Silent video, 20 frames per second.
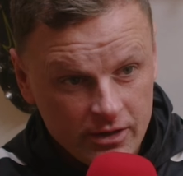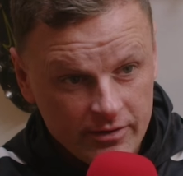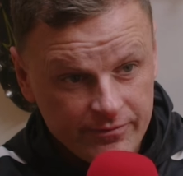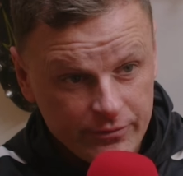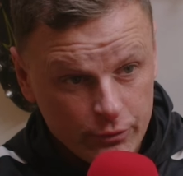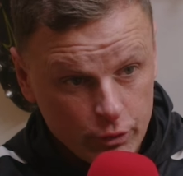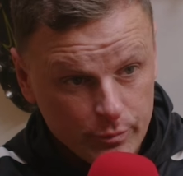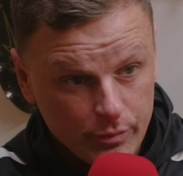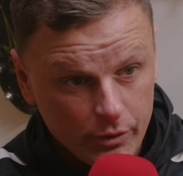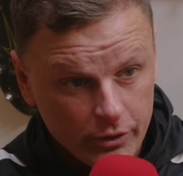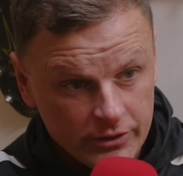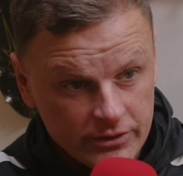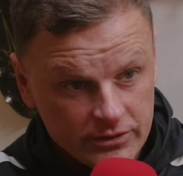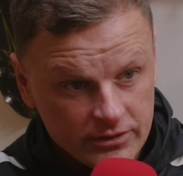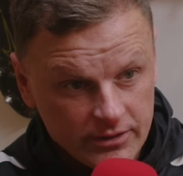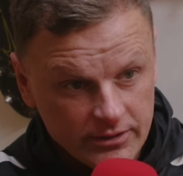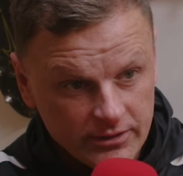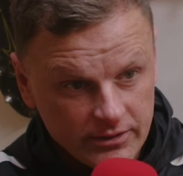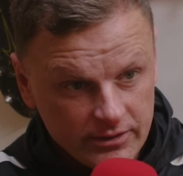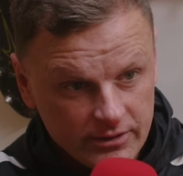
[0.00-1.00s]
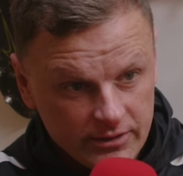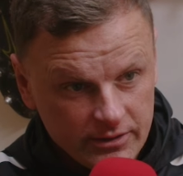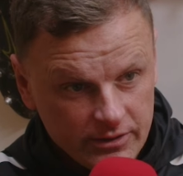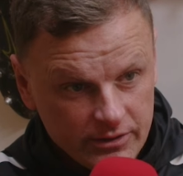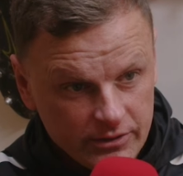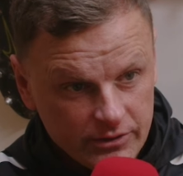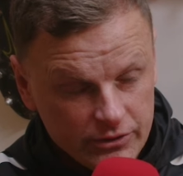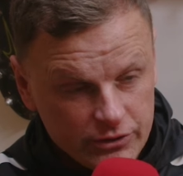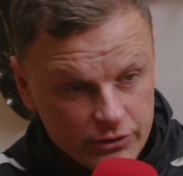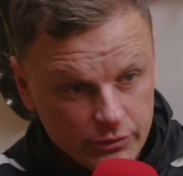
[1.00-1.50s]
food poisoning,
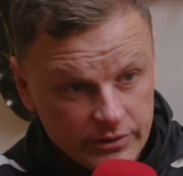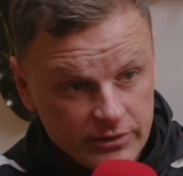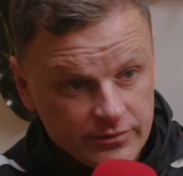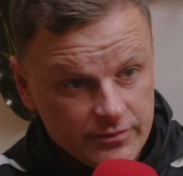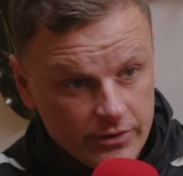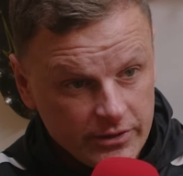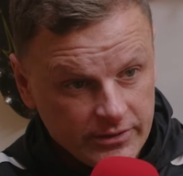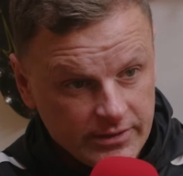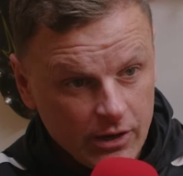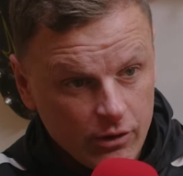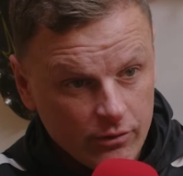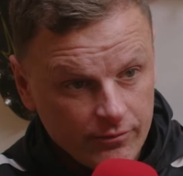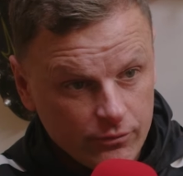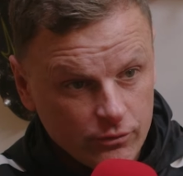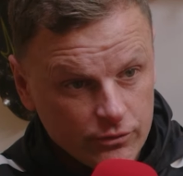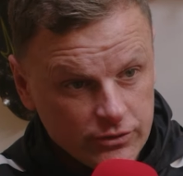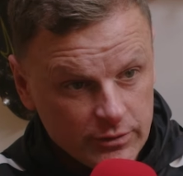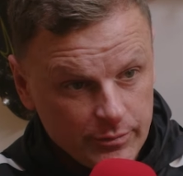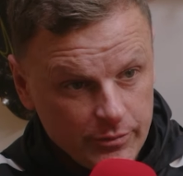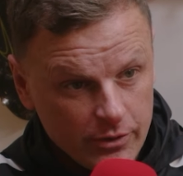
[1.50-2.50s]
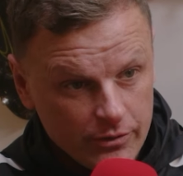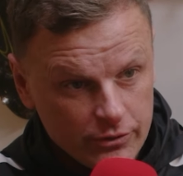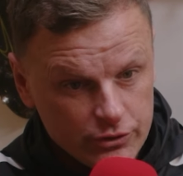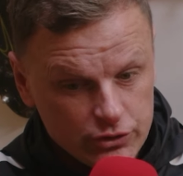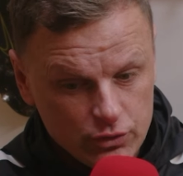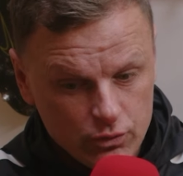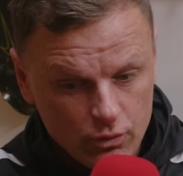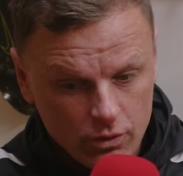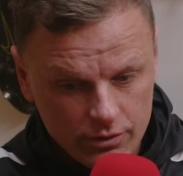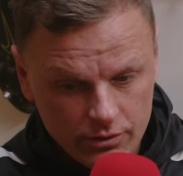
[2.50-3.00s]
so he's very doubtful to be on the
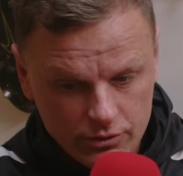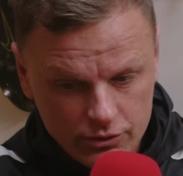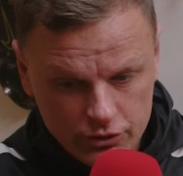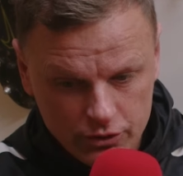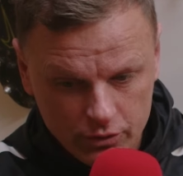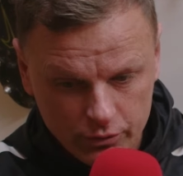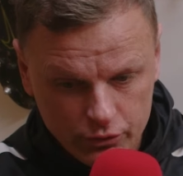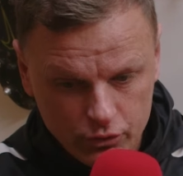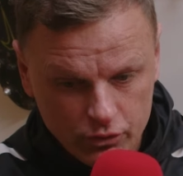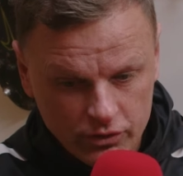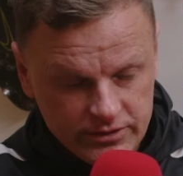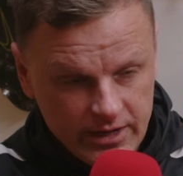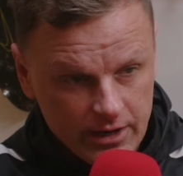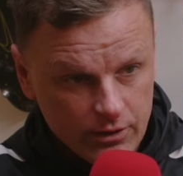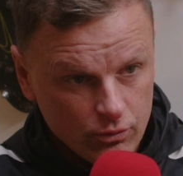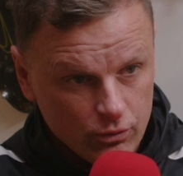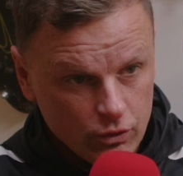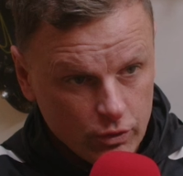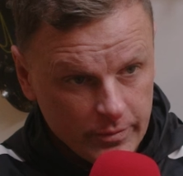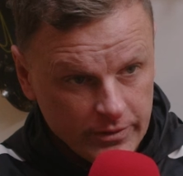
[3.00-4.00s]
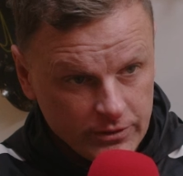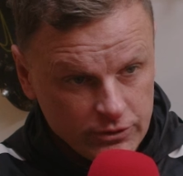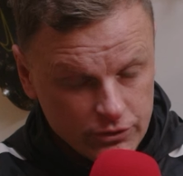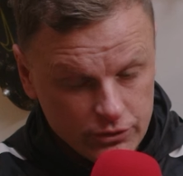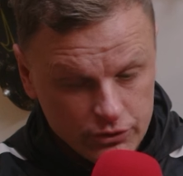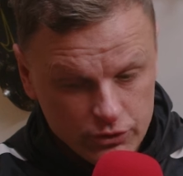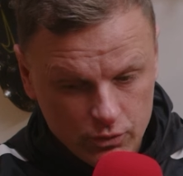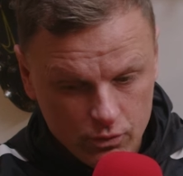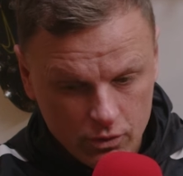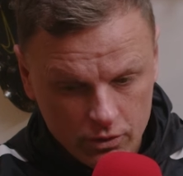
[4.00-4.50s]
squad. So Young Zek will come into
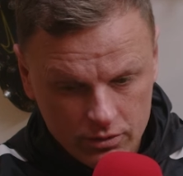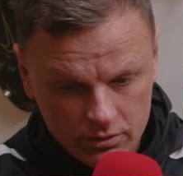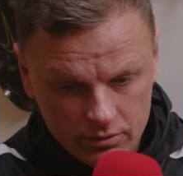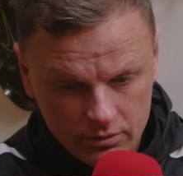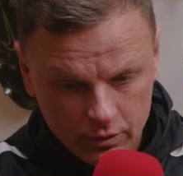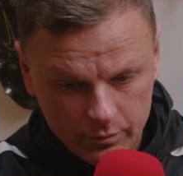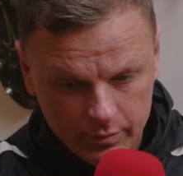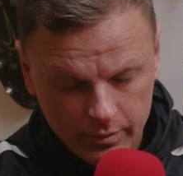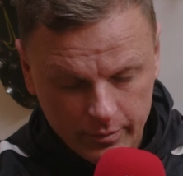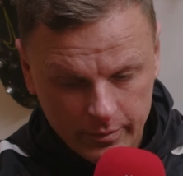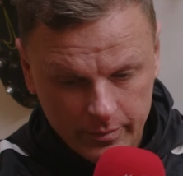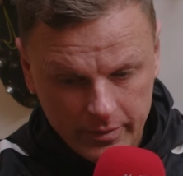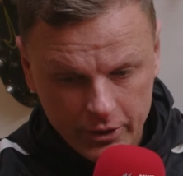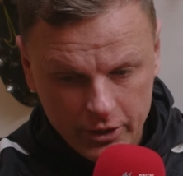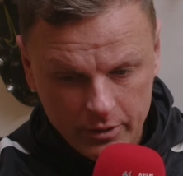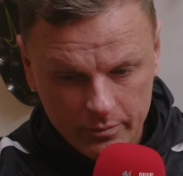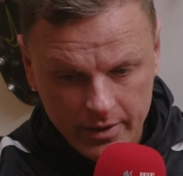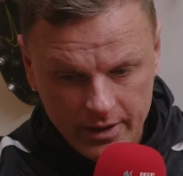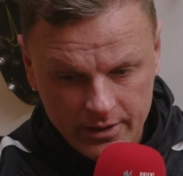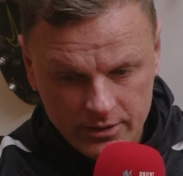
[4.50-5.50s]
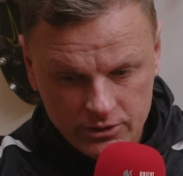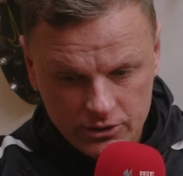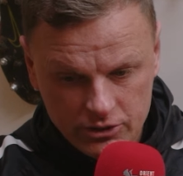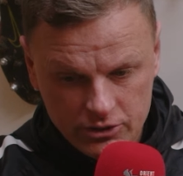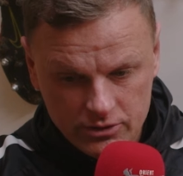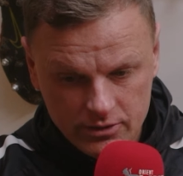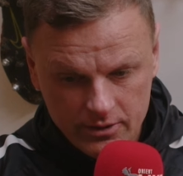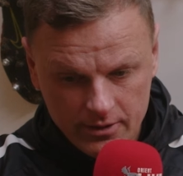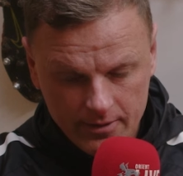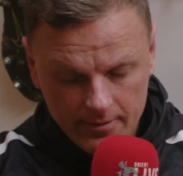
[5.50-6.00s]
the squad. He'll probably be on the
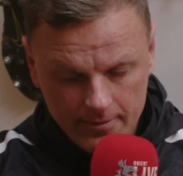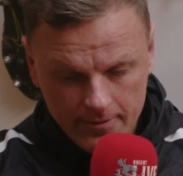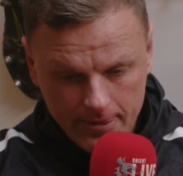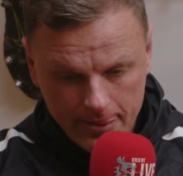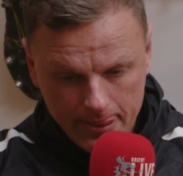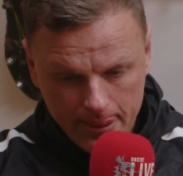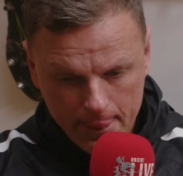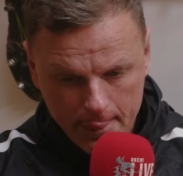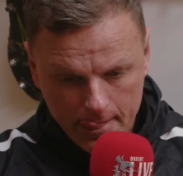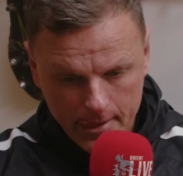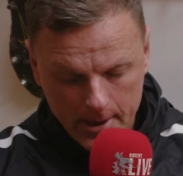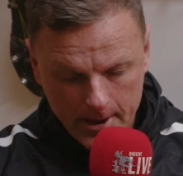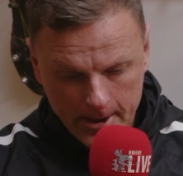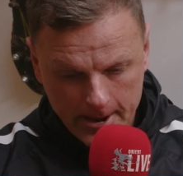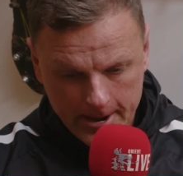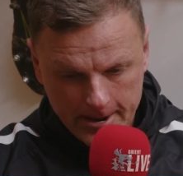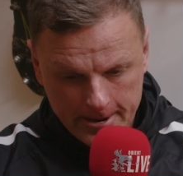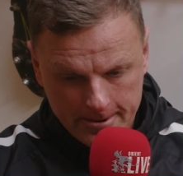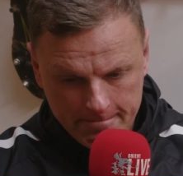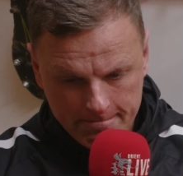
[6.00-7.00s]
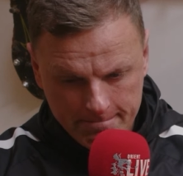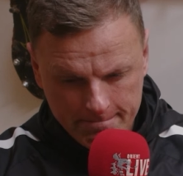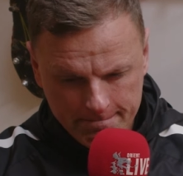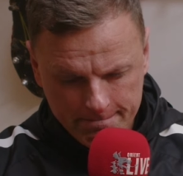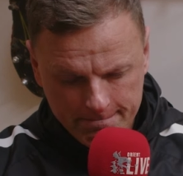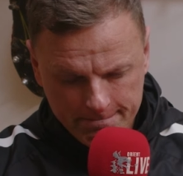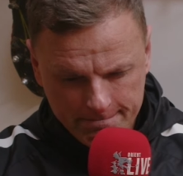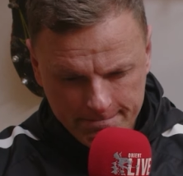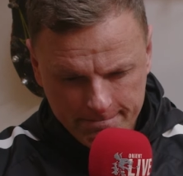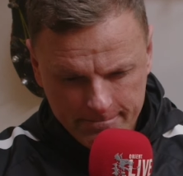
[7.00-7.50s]
bench. Other
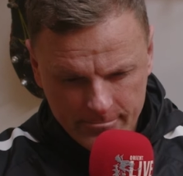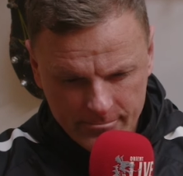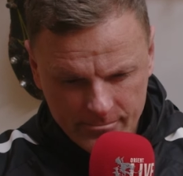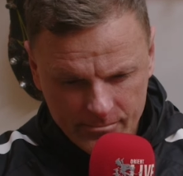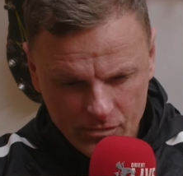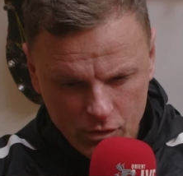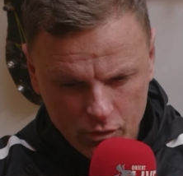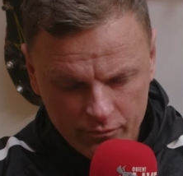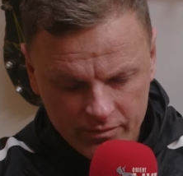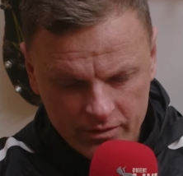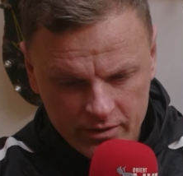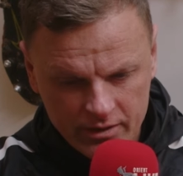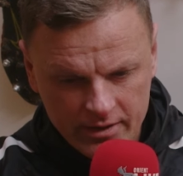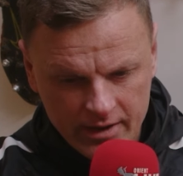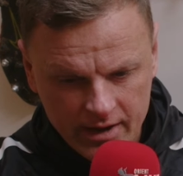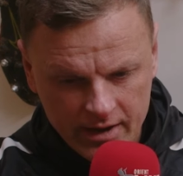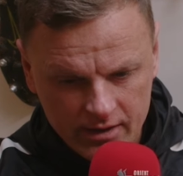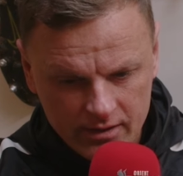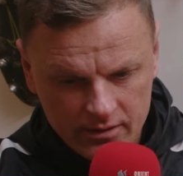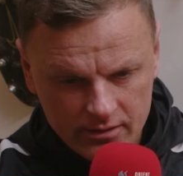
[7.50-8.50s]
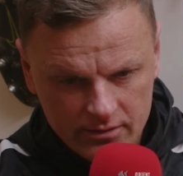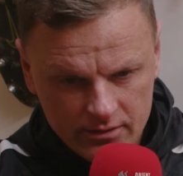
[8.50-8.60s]
than that,